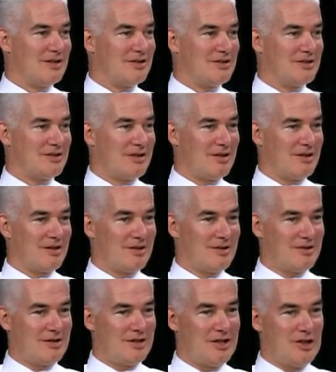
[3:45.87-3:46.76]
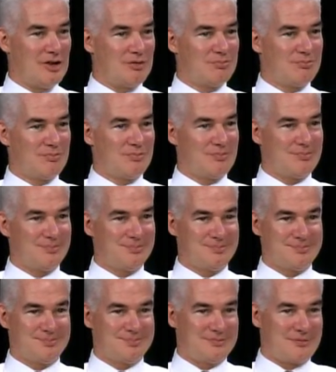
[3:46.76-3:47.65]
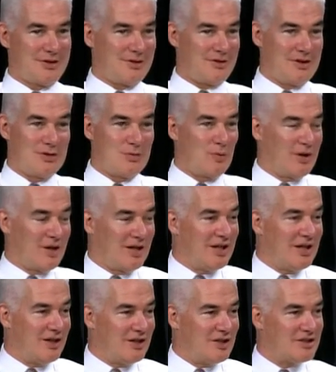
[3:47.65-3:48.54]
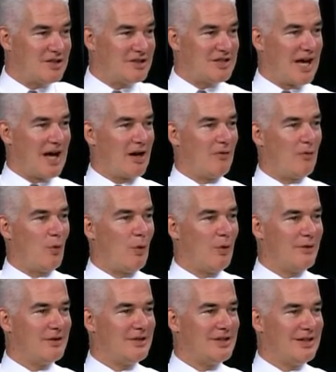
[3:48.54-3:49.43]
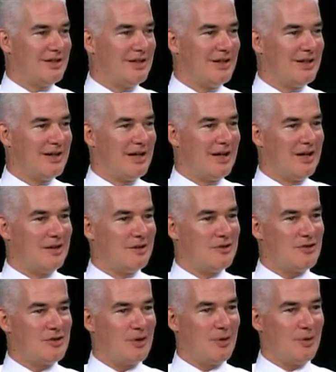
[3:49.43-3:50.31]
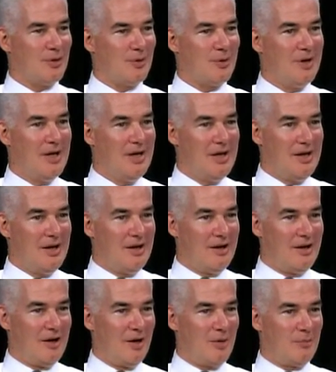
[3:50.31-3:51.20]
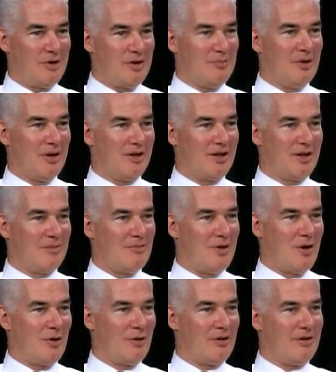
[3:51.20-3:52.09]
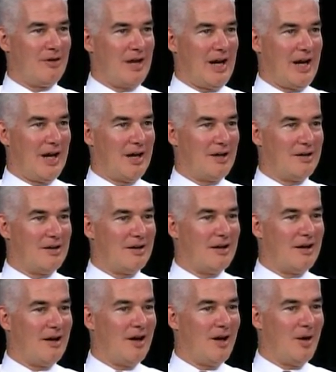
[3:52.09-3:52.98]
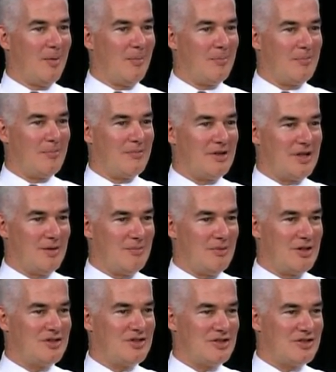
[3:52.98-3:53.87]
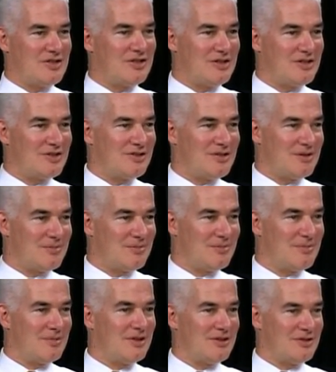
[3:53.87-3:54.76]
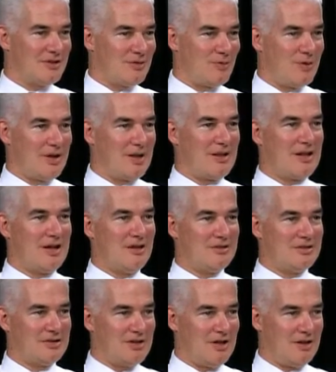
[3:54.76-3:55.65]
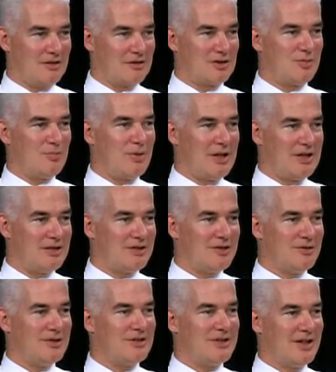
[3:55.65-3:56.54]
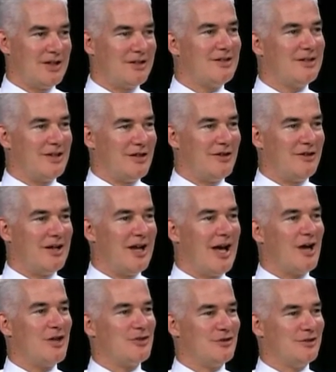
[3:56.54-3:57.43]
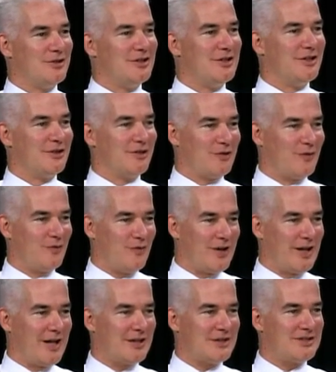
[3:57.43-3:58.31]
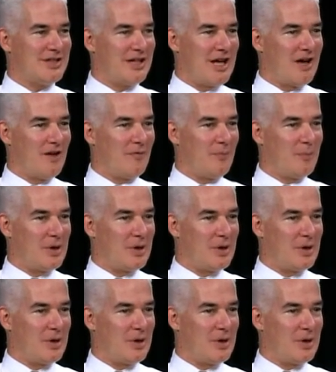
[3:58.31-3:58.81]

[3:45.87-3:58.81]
it's uh, it you know, it is what it is. It's out of warranty, and so um, rebuilding a motor and um, the emission system is a twenty thousand dollar expense. So it's mm-hmm. at the international dealer in Flagstaff.